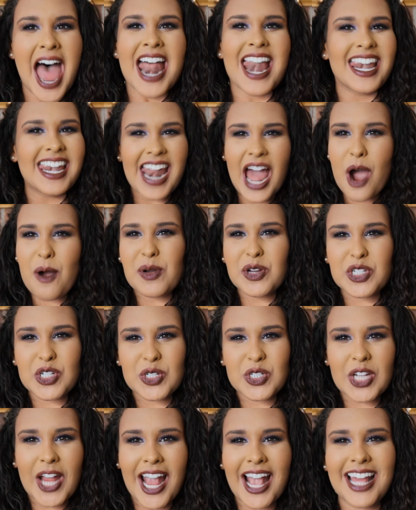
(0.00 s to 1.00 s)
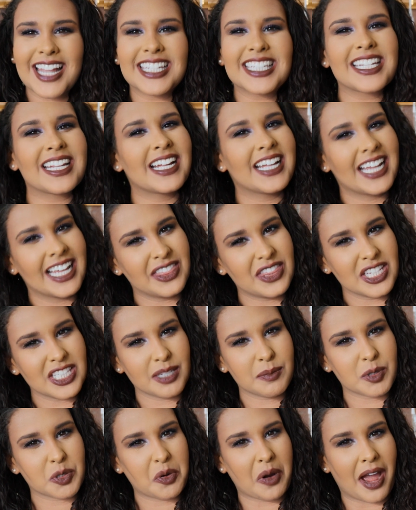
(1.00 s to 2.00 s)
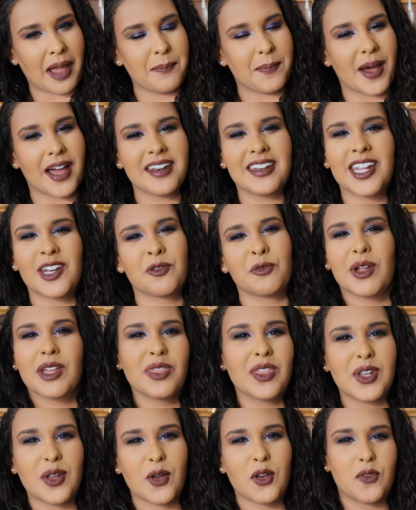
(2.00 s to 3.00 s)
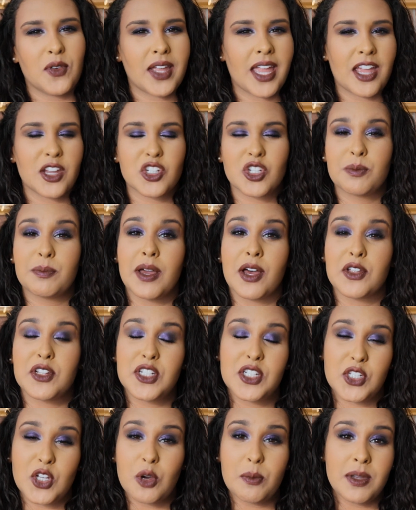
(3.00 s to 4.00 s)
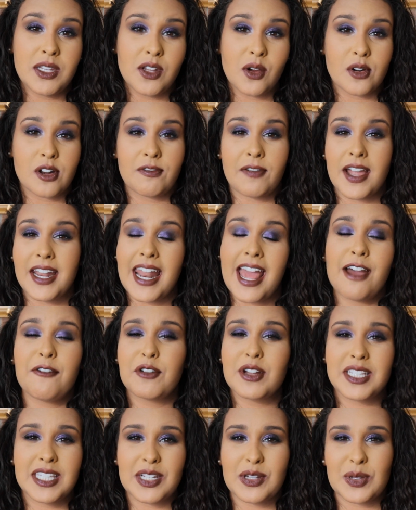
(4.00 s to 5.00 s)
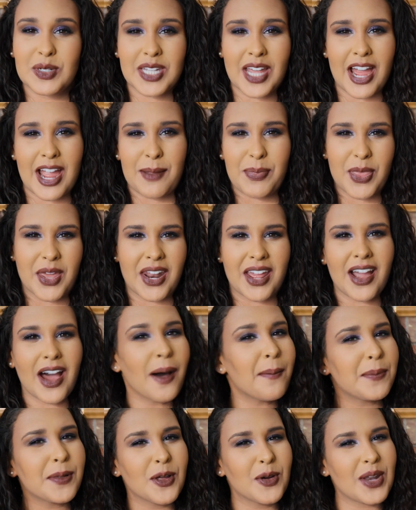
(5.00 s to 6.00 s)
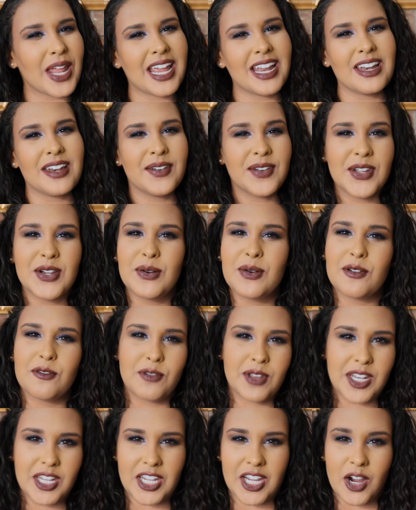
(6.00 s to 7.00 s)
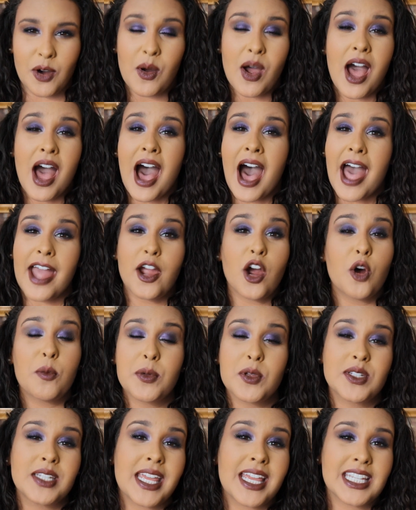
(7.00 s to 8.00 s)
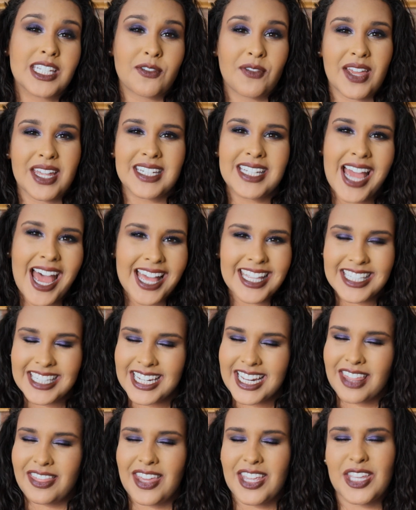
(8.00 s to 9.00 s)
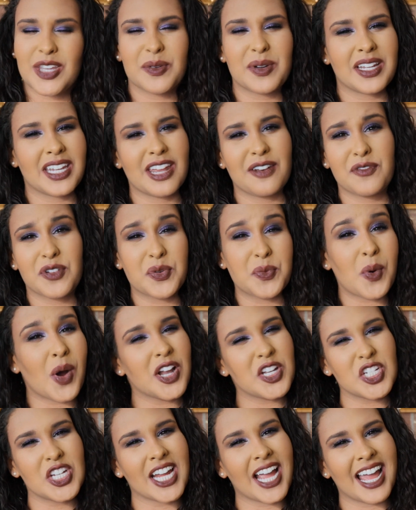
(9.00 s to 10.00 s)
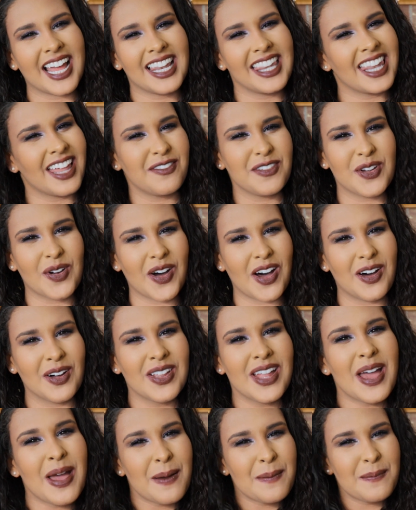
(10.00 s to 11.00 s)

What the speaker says: now is your chance. Hit the subscribe button and ring the notification bell so you'll be notified every single time that I upload a new video. I hope your day is fantastic. Thank you again for watching. I love you all.